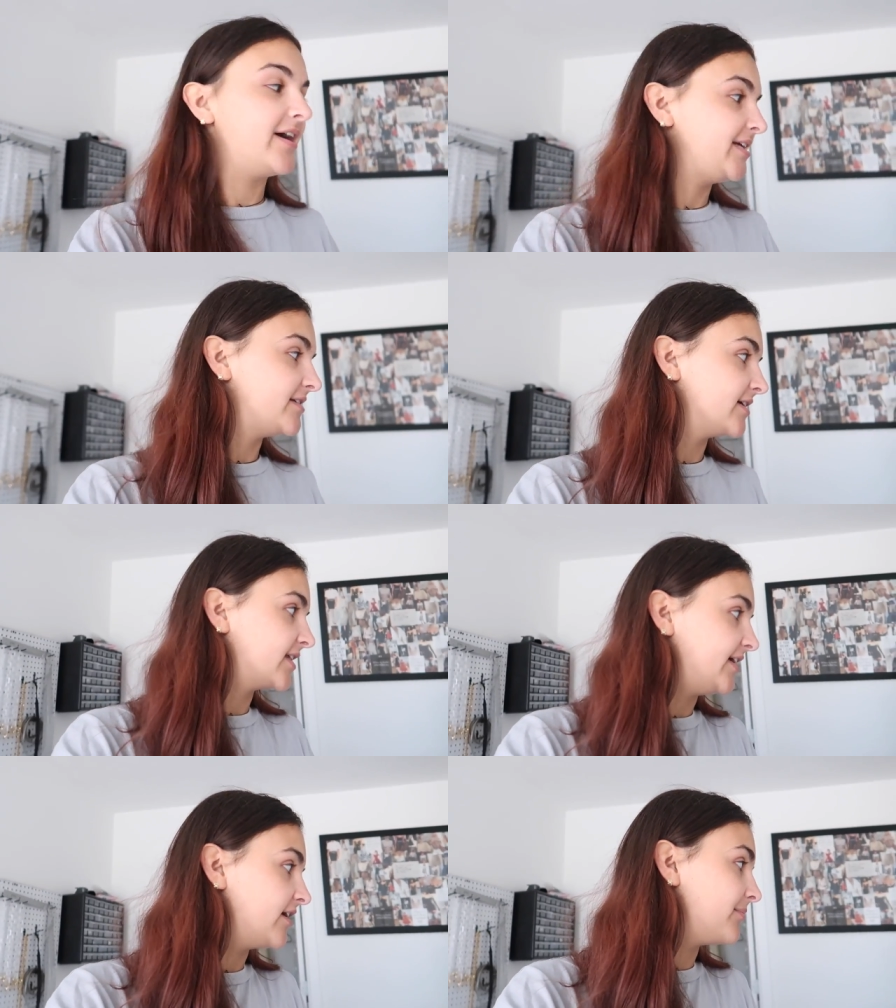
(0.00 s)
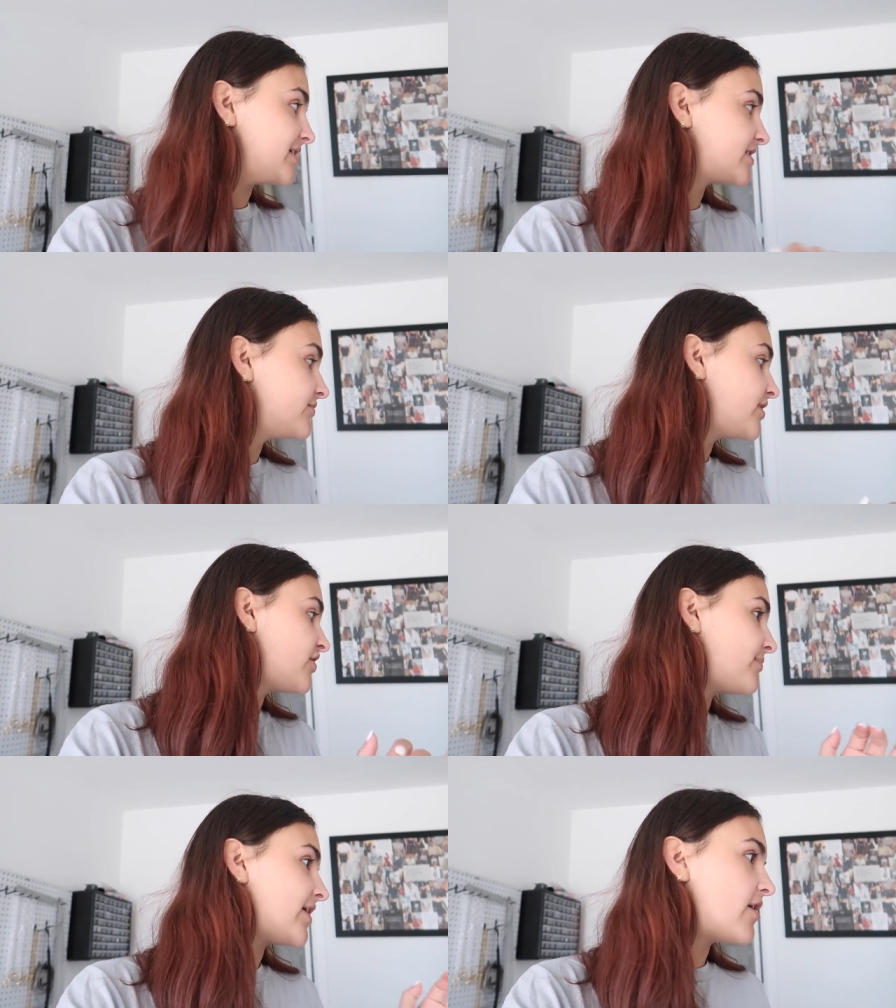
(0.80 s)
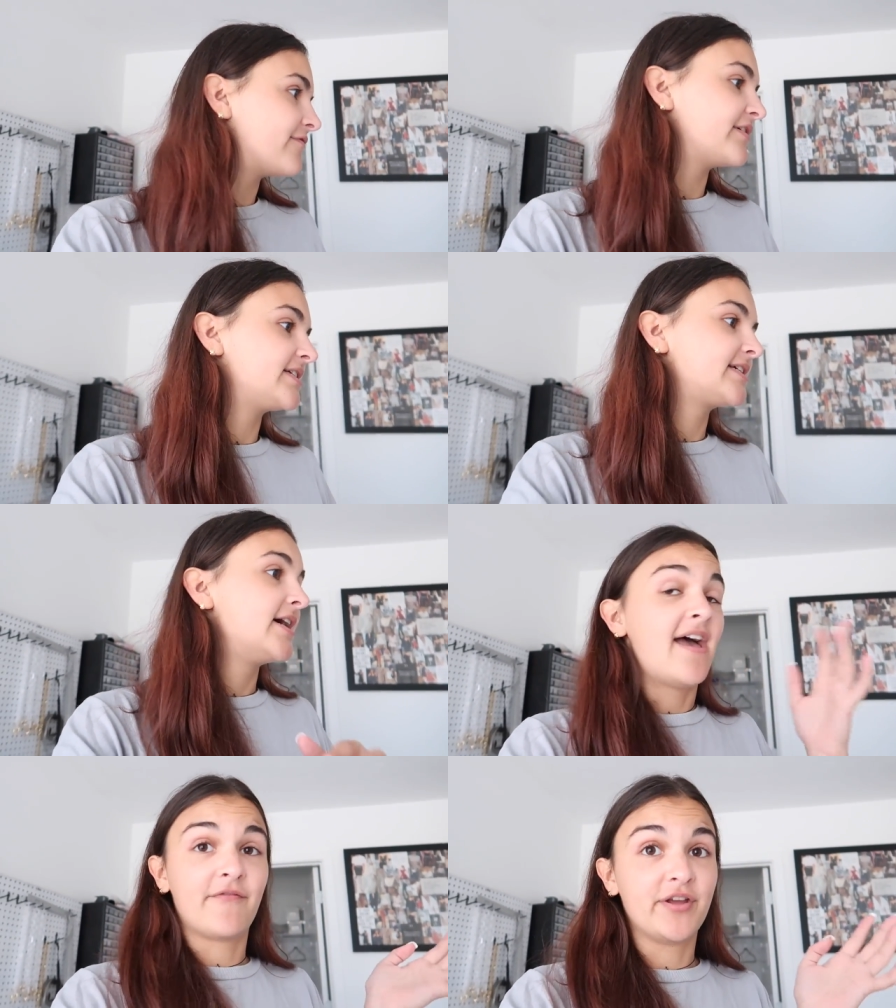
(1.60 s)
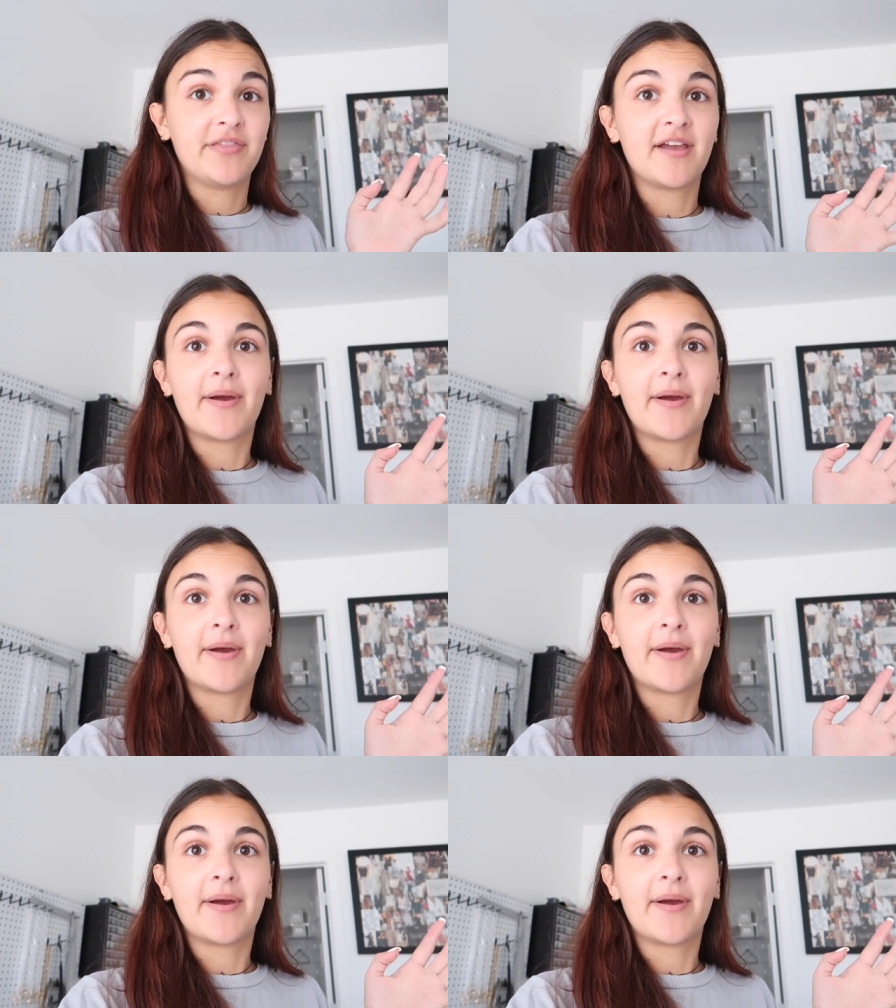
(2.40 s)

I need to clean up my studio, my office, everything.